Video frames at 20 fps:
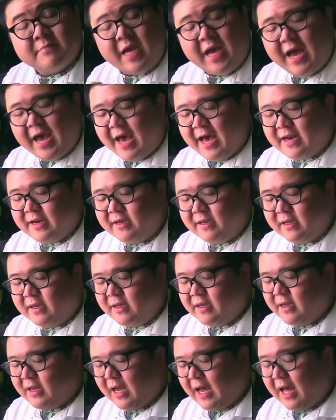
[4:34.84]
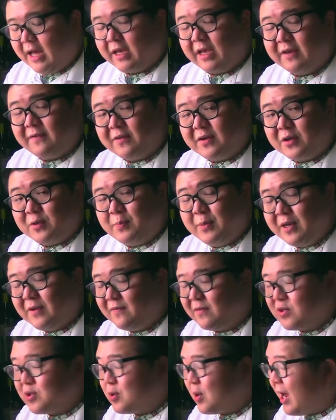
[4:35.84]
And I'll give it a bit
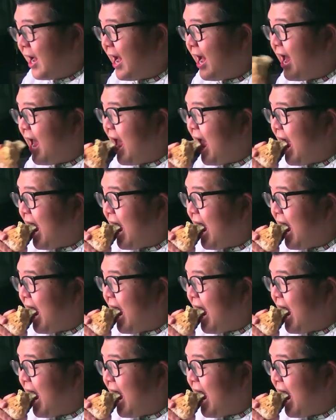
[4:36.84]
of a try.